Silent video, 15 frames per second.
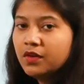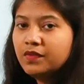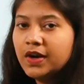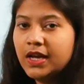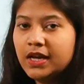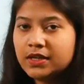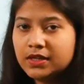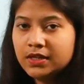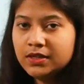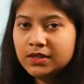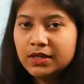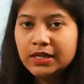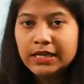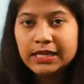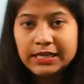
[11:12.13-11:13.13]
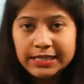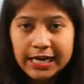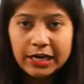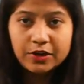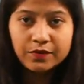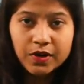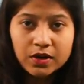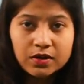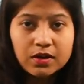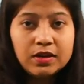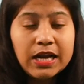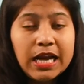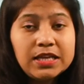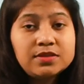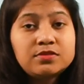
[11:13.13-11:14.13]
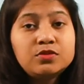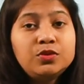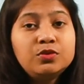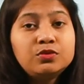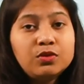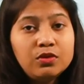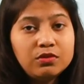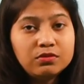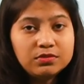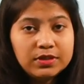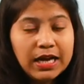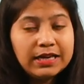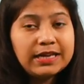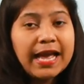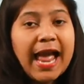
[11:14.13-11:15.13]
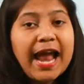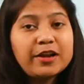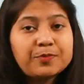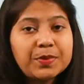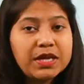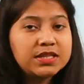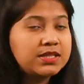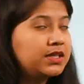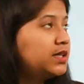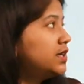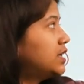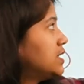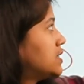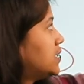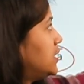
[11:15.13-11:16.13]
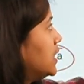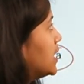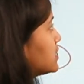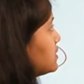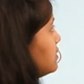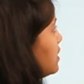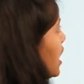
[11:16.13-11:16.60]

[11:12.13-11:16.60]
Vayana network. Guys, do you know that at present it is India's